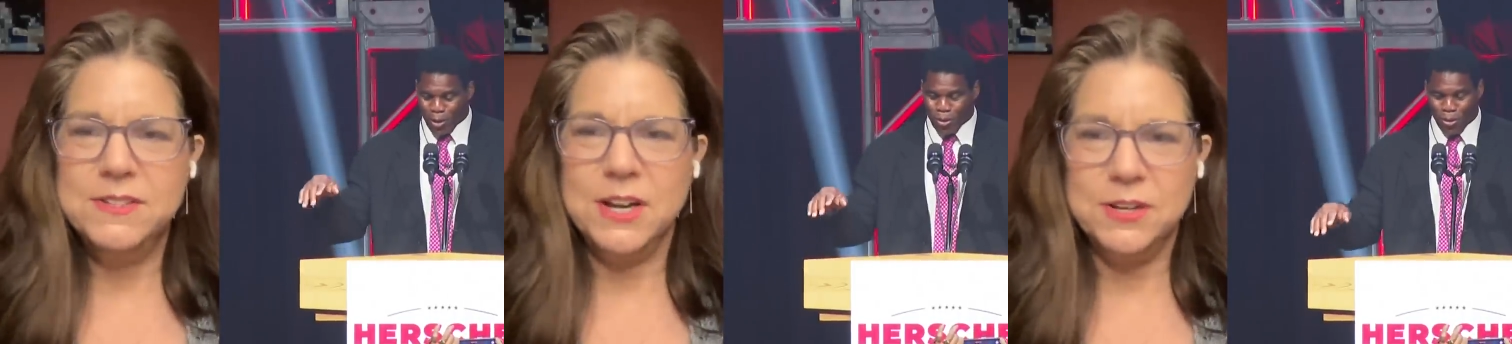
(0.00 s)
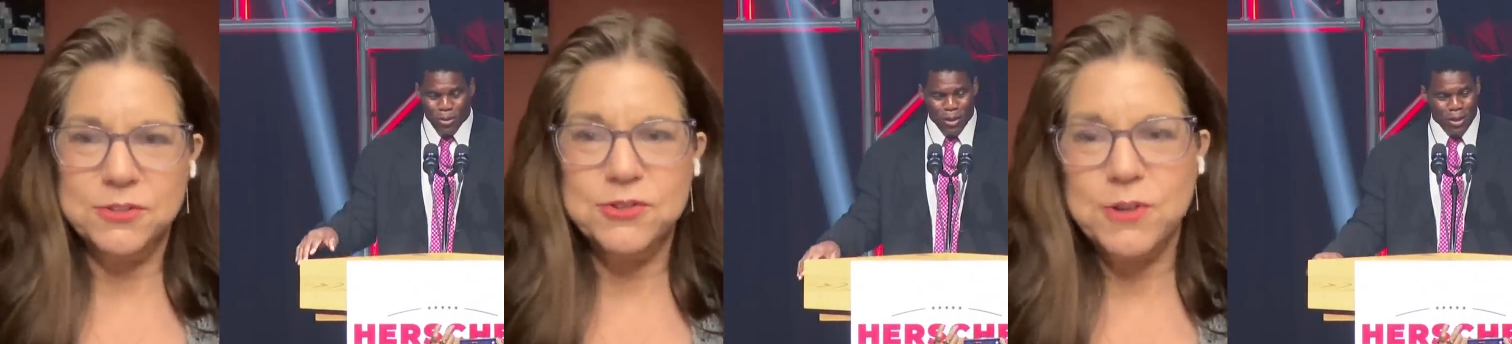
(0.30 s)

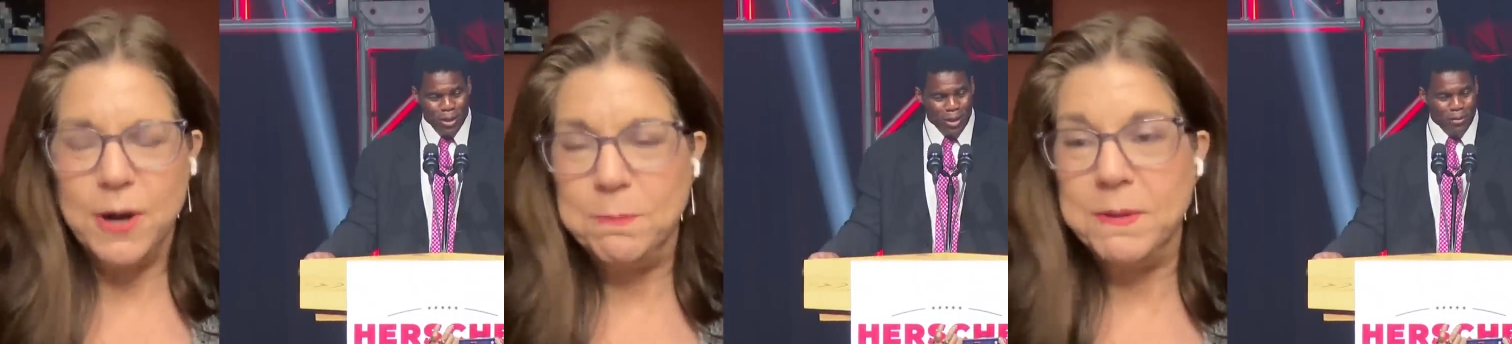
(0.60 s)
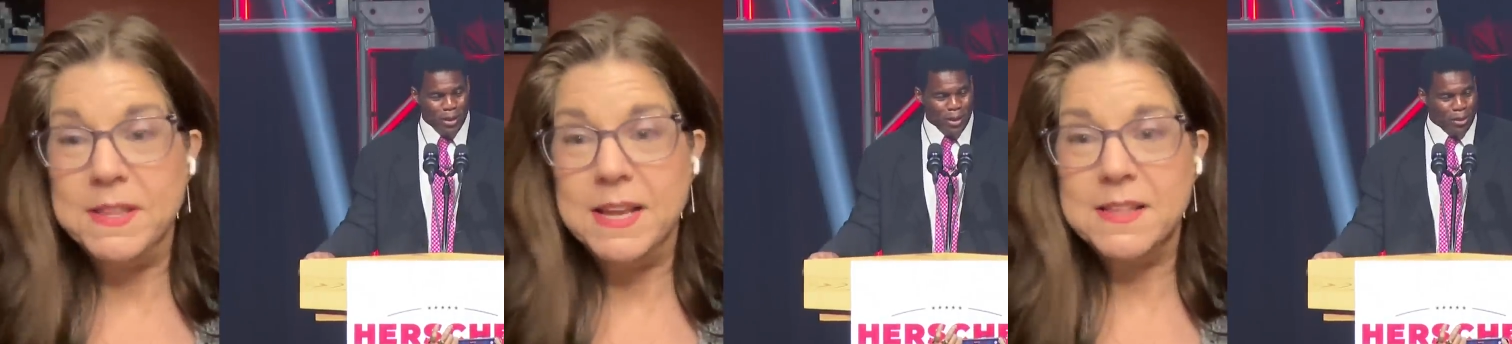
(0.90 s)
Speaker 1: Donald
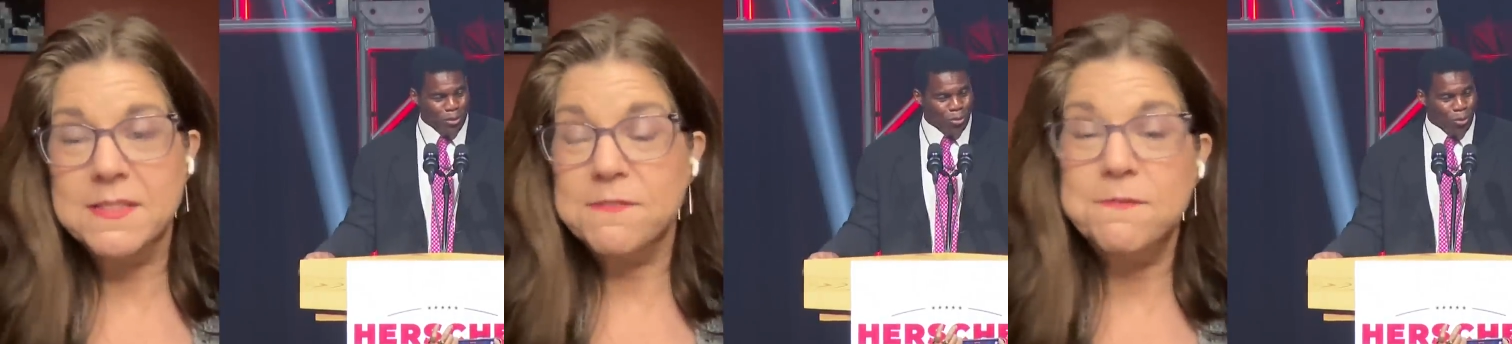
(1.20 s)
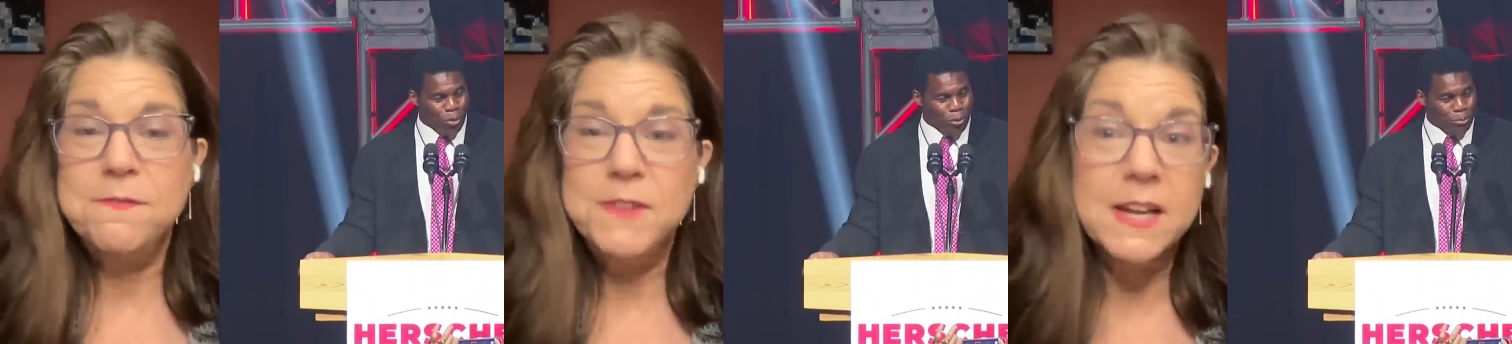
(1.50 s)
Trump and the, the
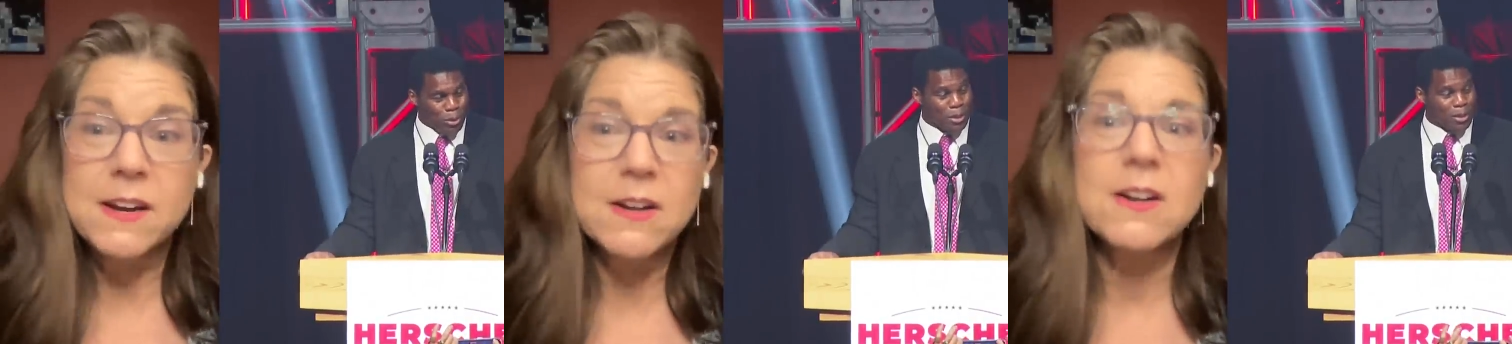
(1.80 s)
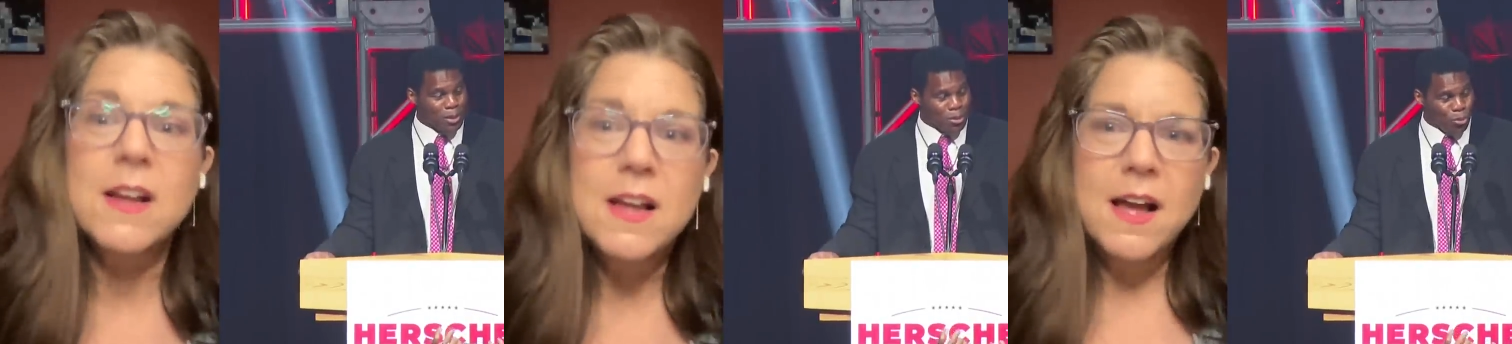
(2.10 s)

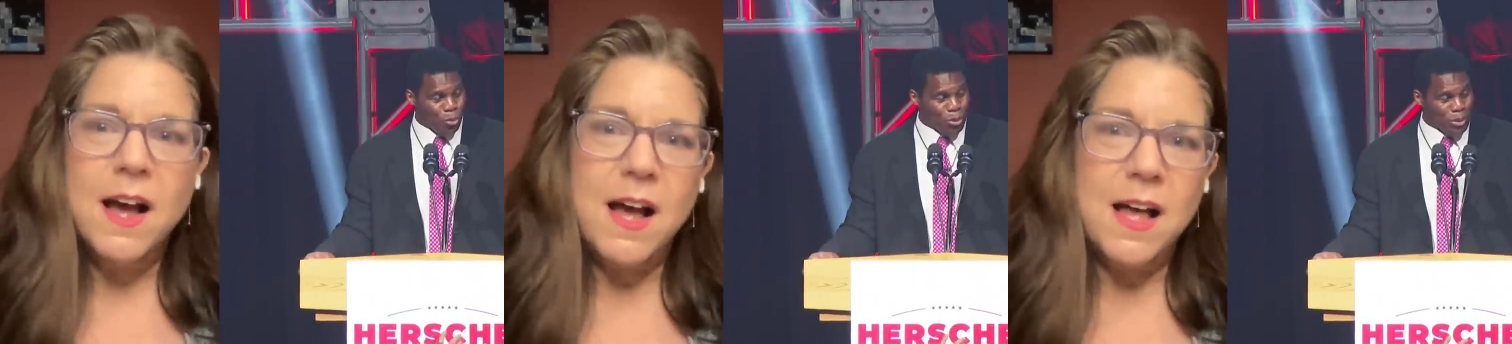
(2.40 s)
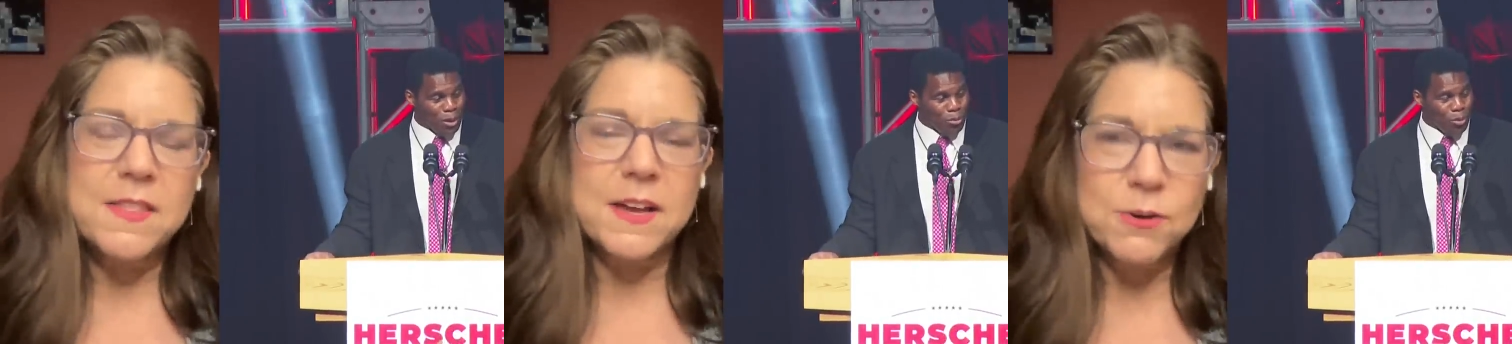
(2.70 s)
fear
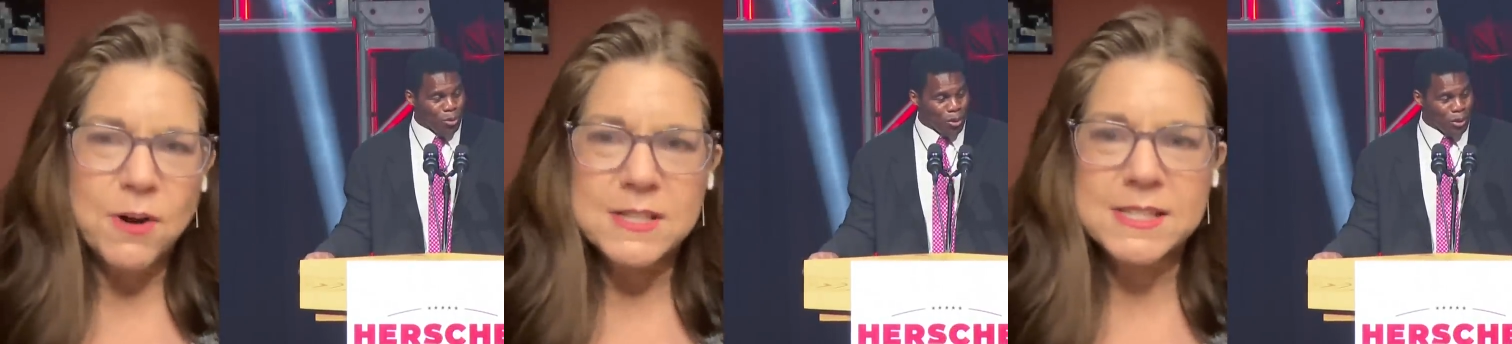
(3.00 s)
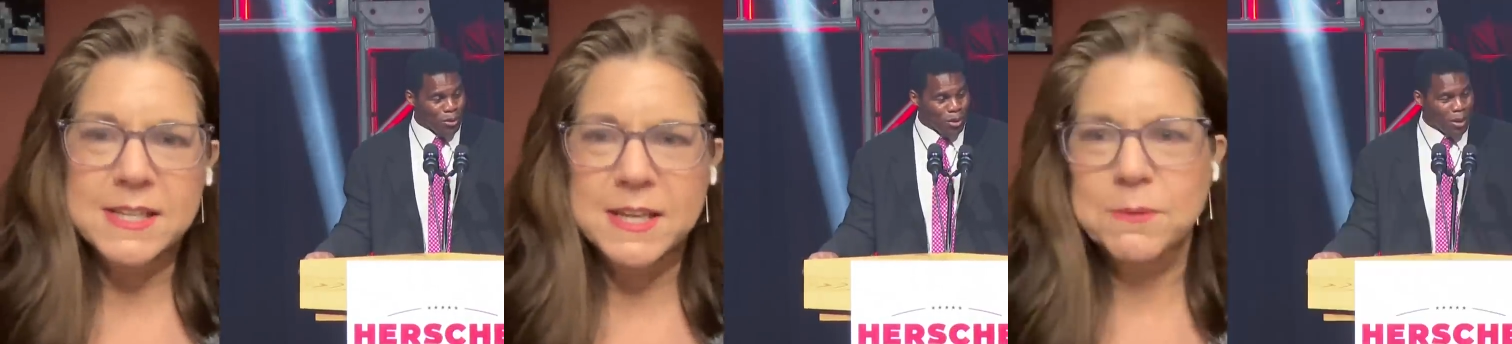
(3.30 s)
uh, that
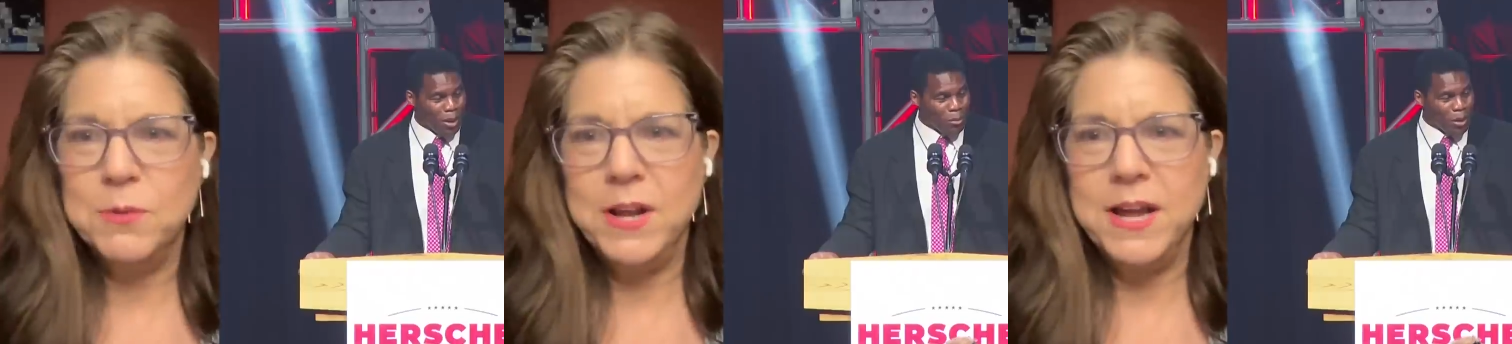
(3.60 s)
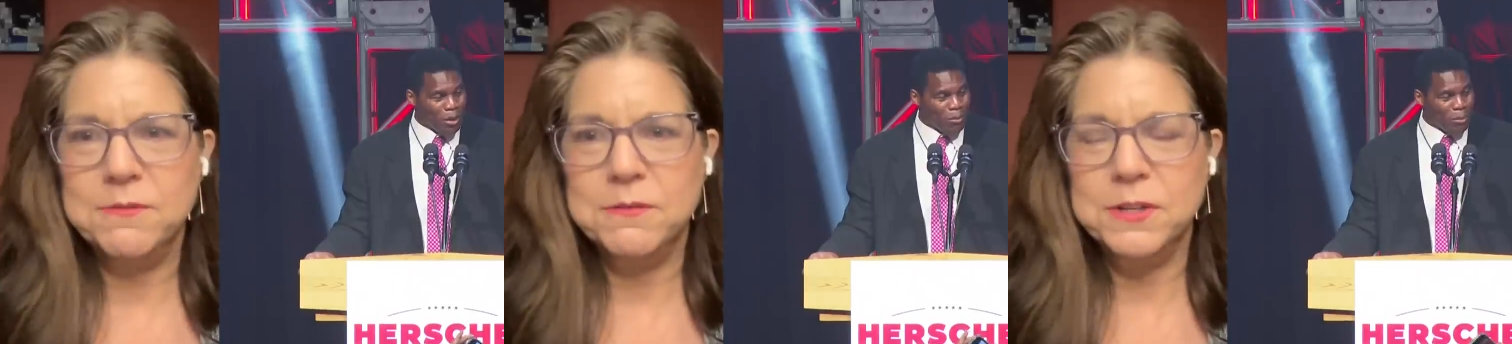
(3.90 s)
crossing him would
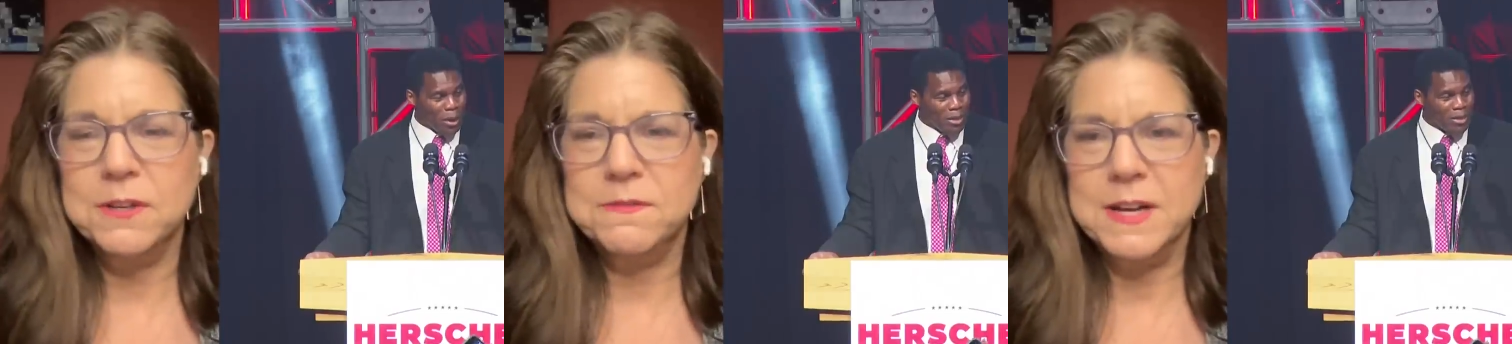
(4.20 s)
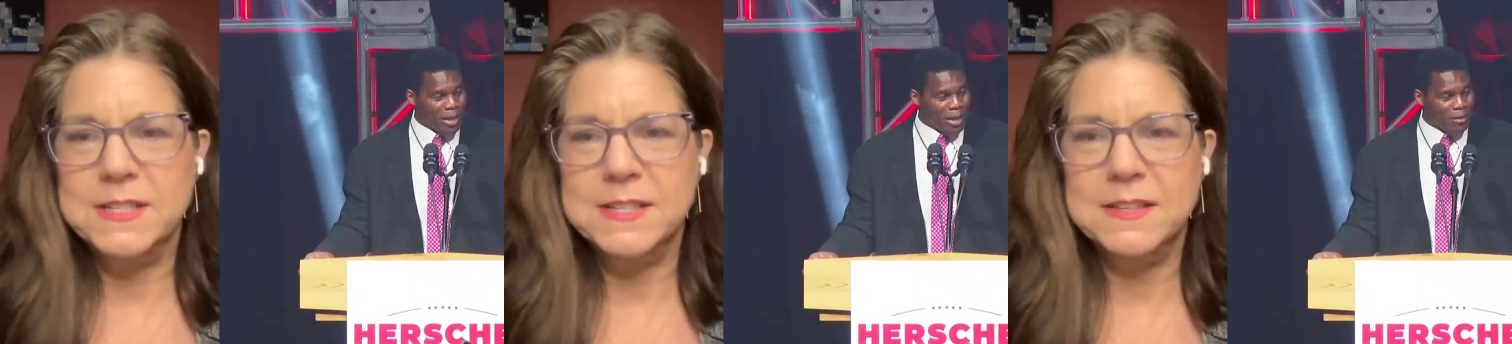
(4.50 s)
have real
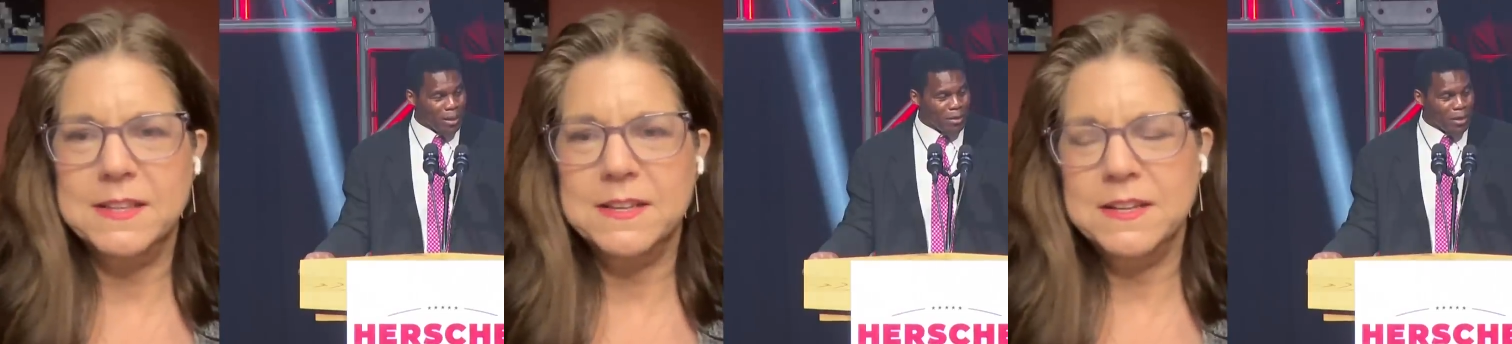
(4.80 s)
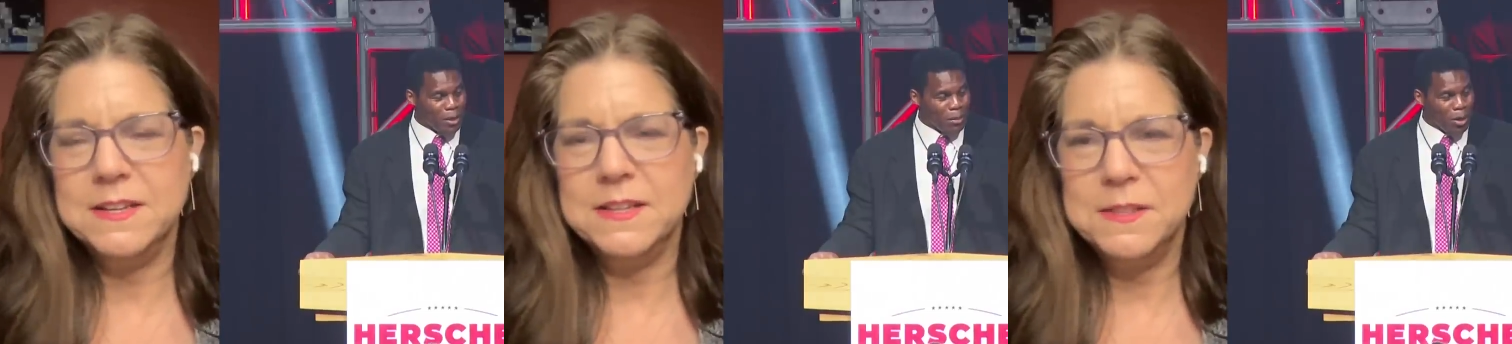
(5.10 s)
effects at
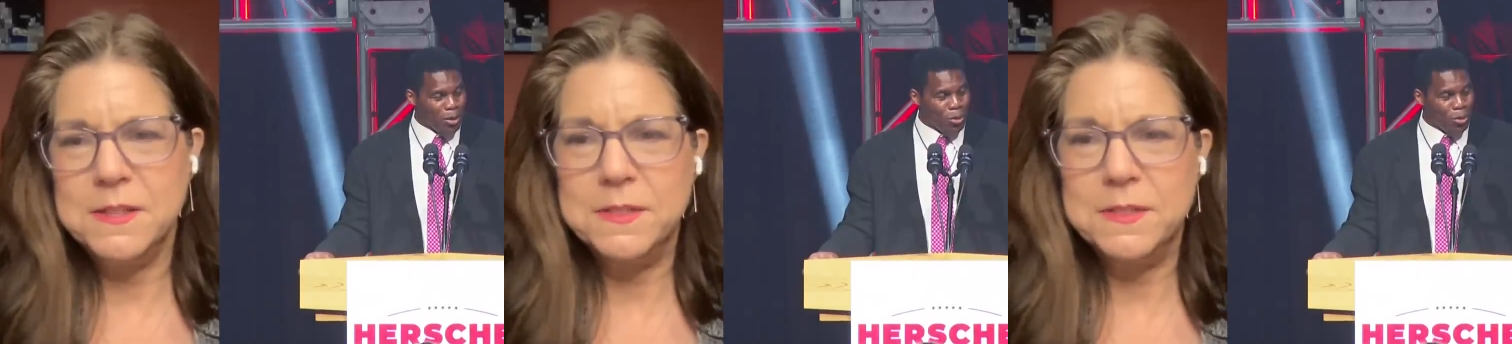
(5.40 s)
the in,